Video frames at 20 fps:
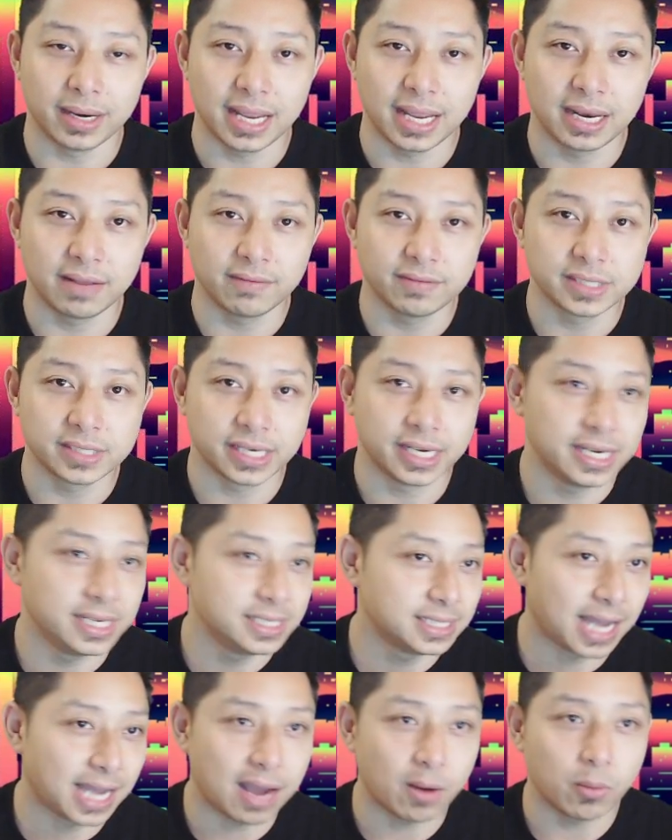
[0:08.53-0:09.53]
N F
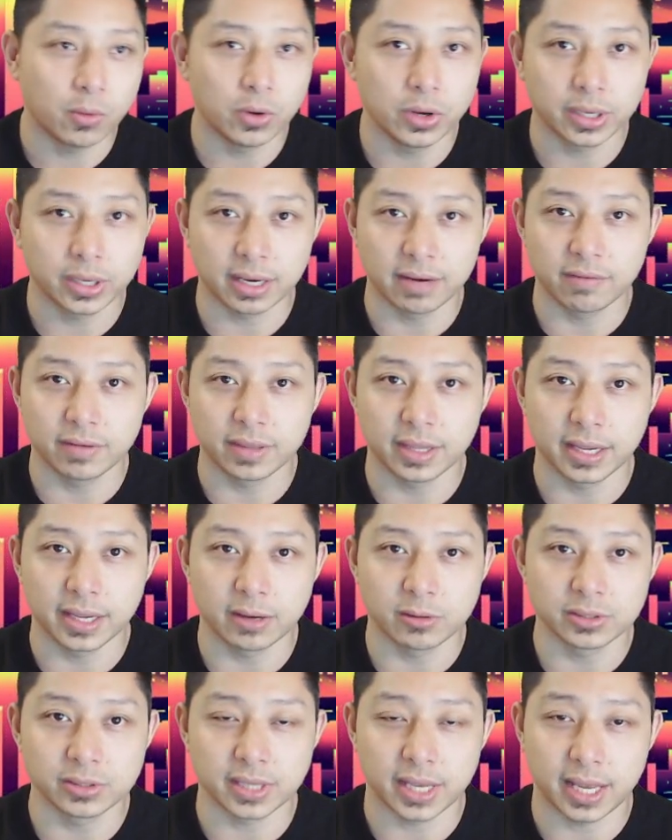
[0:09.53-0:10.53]
Ts, artwork and everything else,